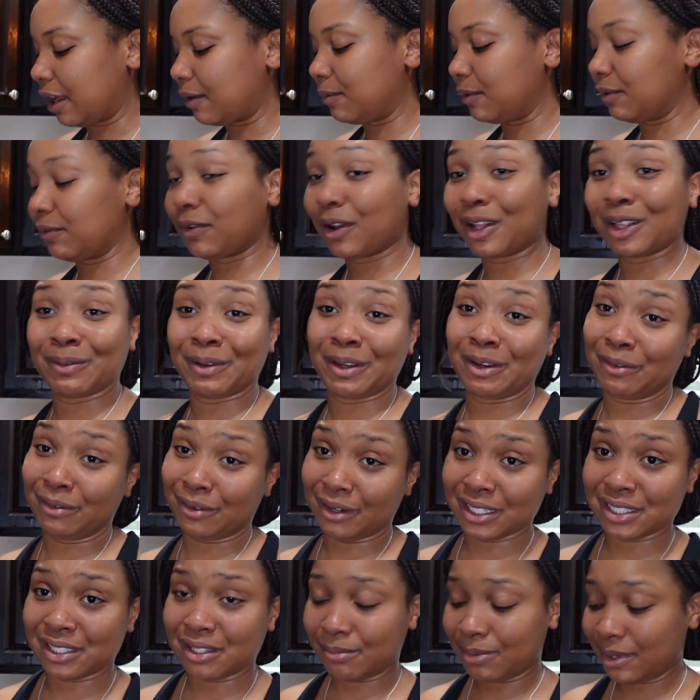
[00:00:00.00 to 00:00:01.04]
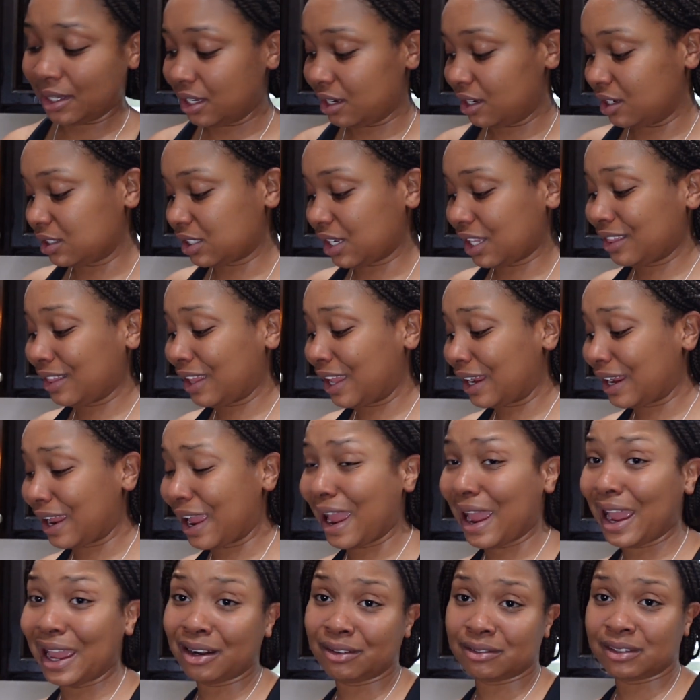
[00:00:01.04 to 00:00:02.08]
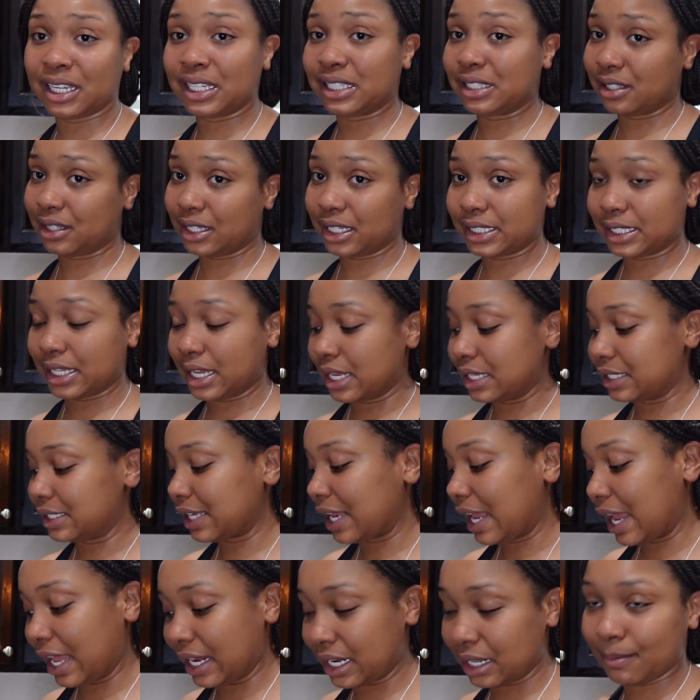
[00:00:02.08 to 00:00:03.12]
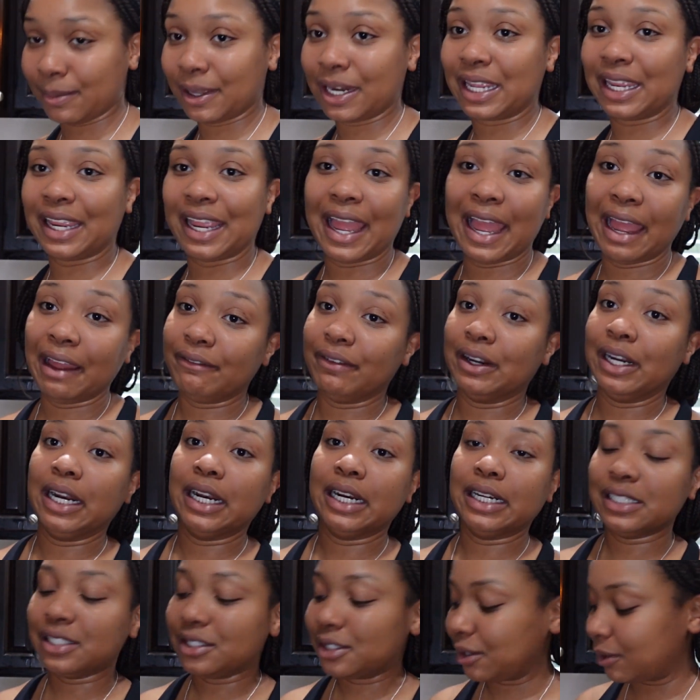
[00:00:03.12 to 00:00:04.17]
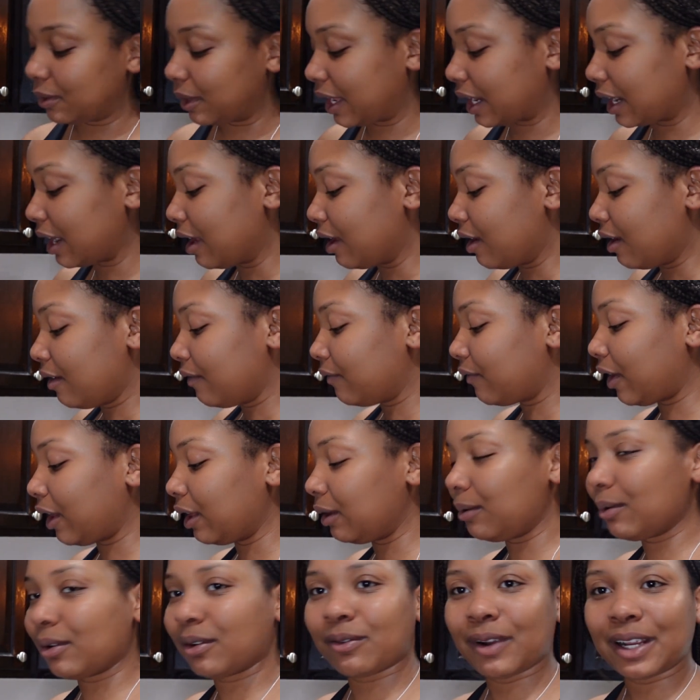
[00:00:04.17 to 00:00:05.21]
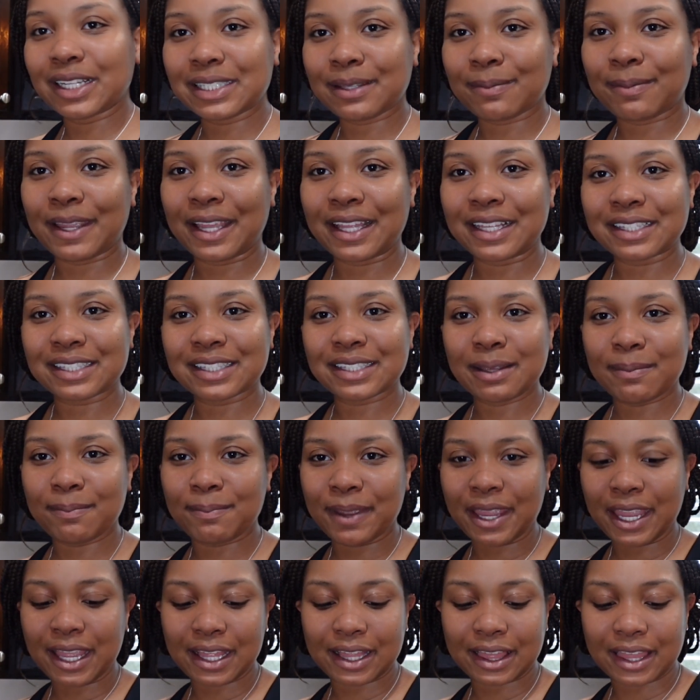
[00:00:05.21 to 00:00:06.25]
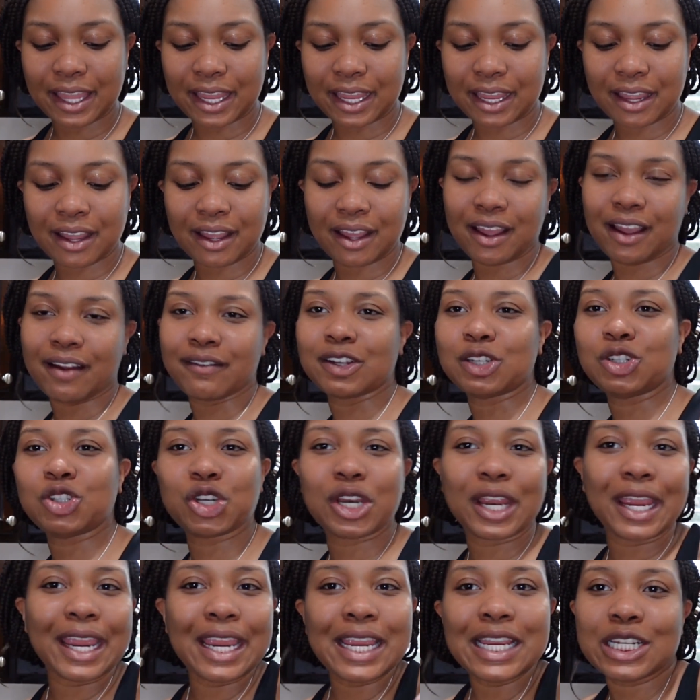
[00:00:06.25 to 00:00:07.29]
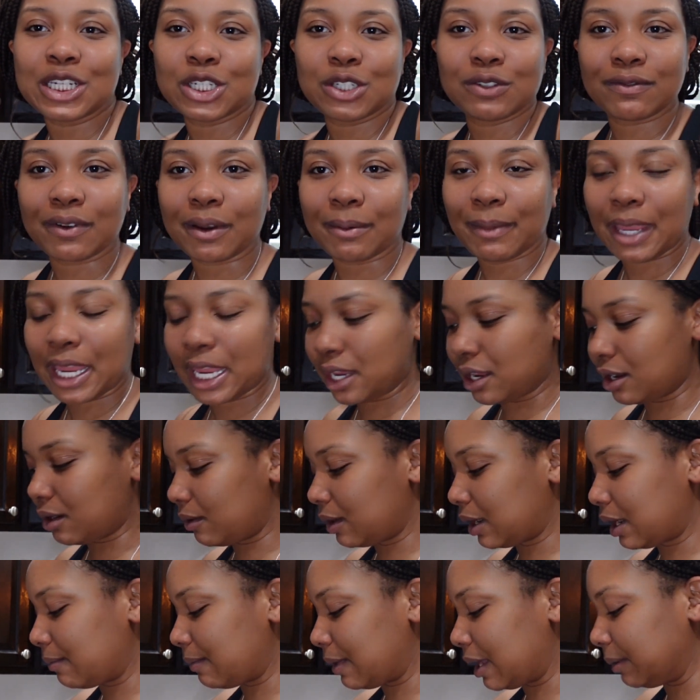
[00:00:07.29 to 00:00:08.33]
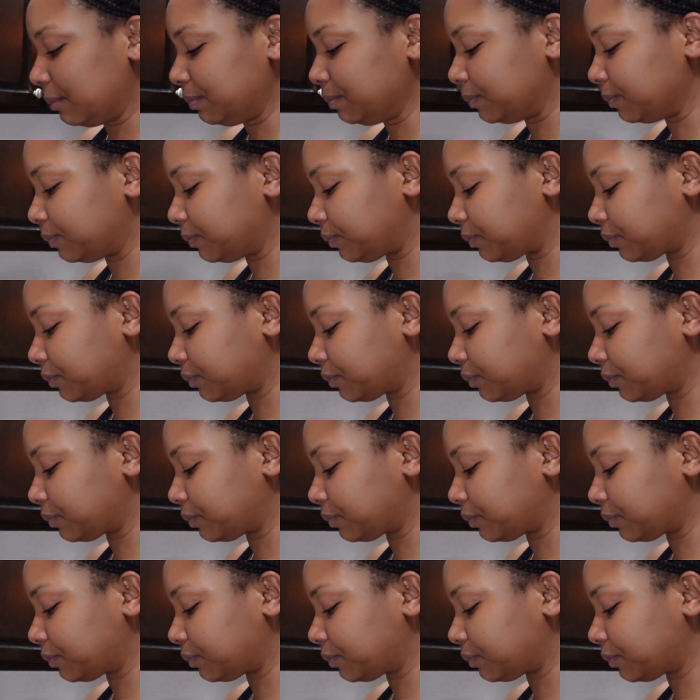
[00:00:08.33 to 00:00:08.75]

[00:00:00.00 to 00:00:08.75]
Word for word: I've been following recipes and like I don't like to listen to anybody ever, so like following a recipe is a bit like of a change for me, you know what I mean?